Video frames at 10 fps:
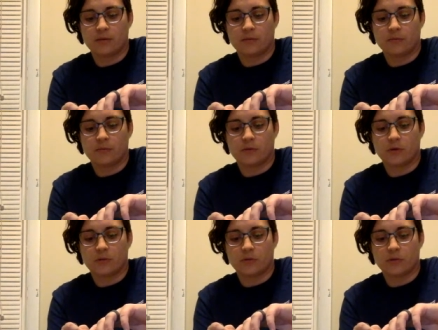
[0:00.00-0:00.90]
Ooh,
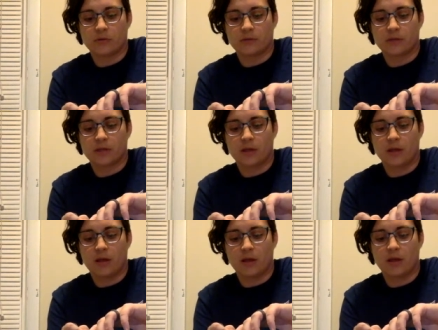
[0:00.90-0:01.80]
almost.
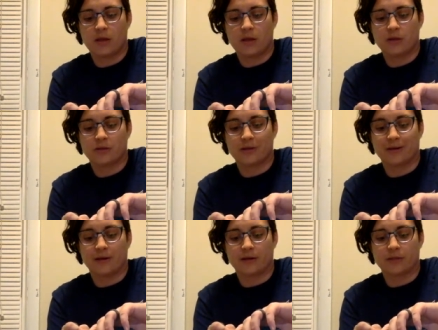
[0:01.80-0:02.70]

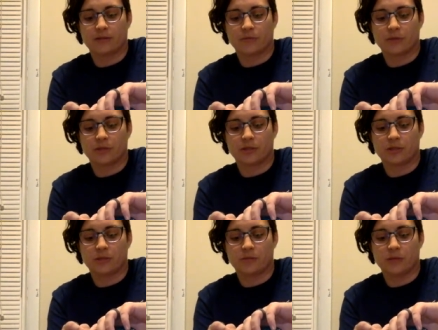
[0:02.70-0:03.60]
Trying not to rush it
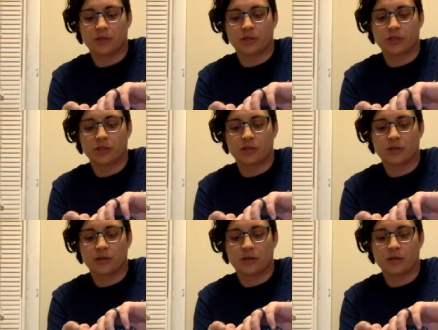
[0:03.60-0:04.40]
too much.